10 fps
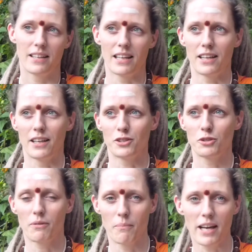
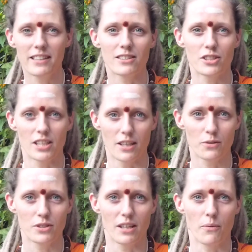To remind
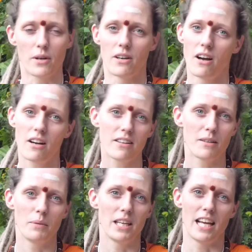ourselves that we're not going
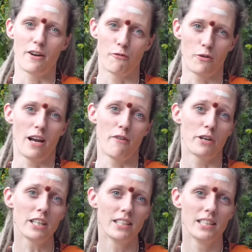to be here
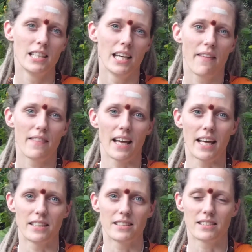forever,
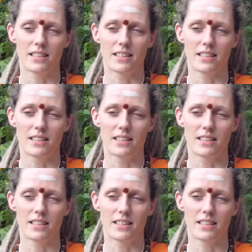that